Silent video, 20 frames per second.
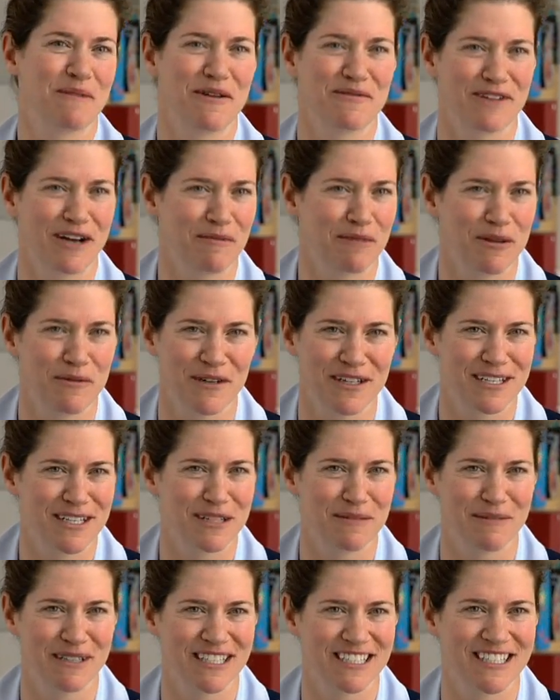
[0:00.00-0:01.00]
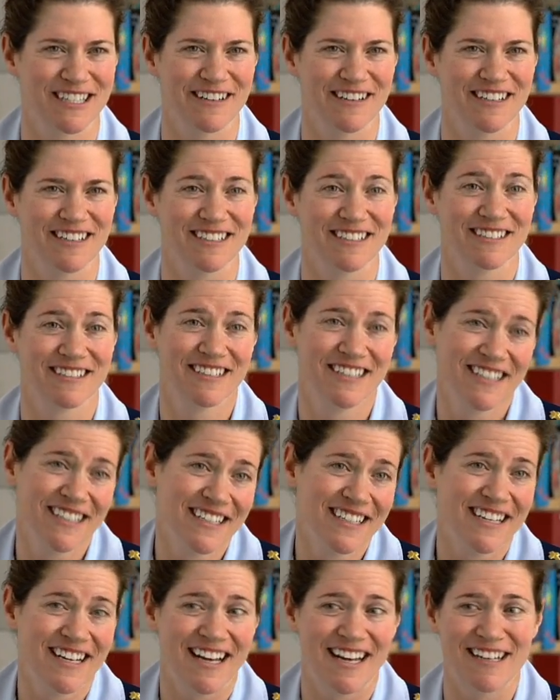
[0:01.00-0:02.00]
my family went into the military.
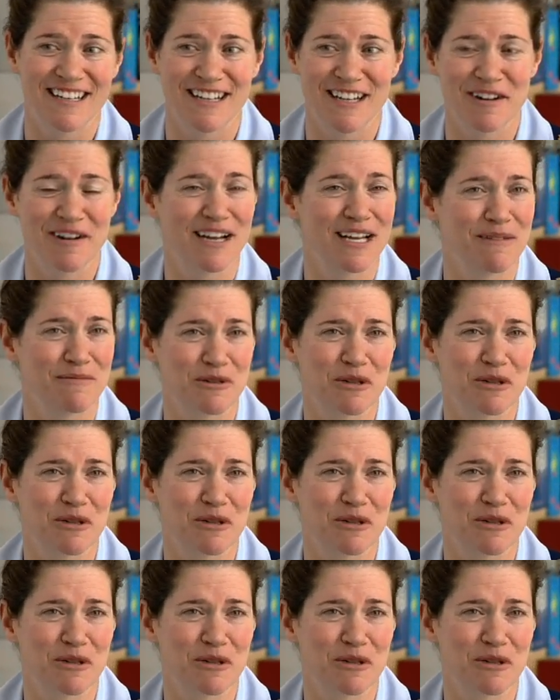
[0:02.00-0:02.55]
And here I am